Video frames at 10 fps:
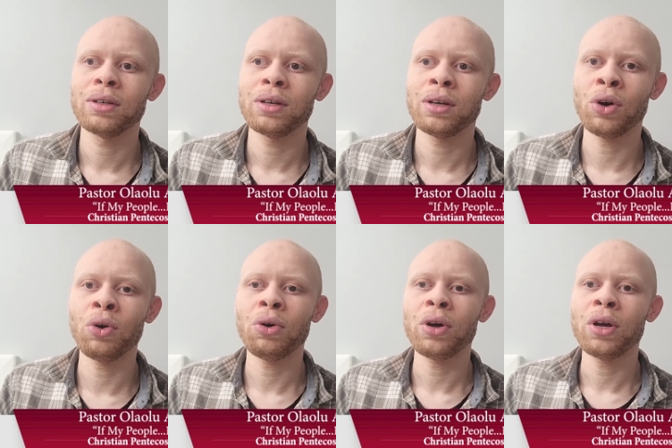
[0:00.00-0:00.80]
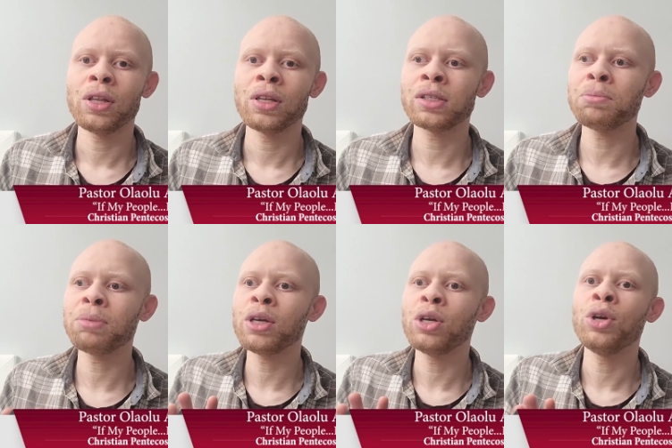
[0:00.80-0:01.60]
You know,
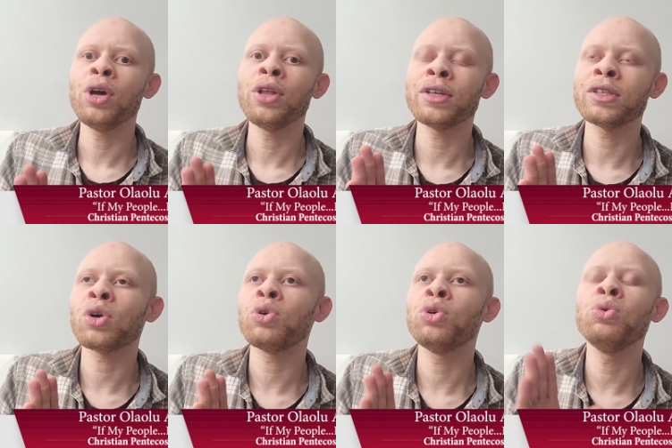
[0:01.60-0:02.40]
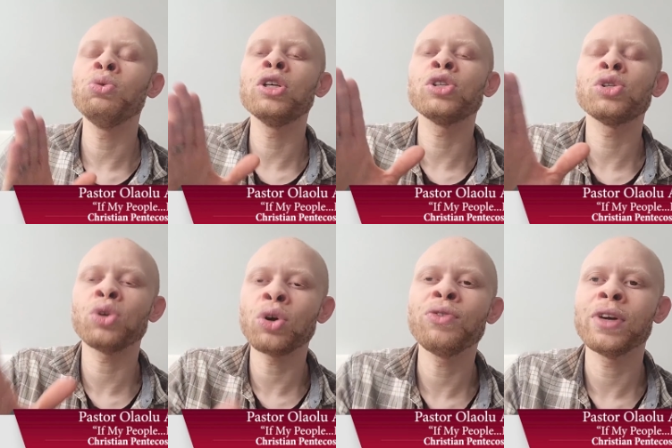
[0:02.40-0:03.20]
there's a song, "You
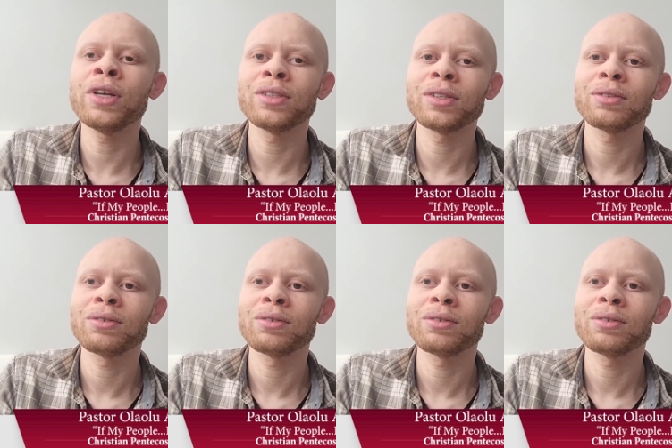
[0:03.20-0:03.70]
Deserve It."